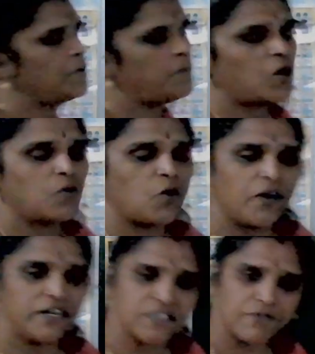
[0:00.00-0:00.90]
bond O,
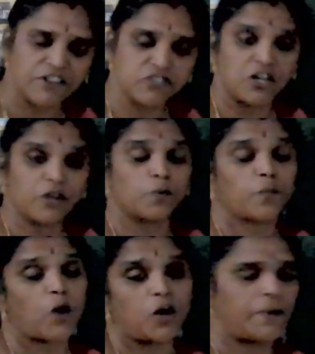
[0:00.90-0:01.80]
it's a functional group,
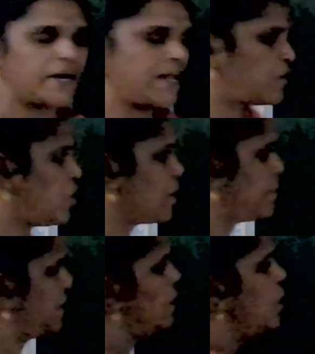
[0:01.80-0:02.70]
carbon and carbon.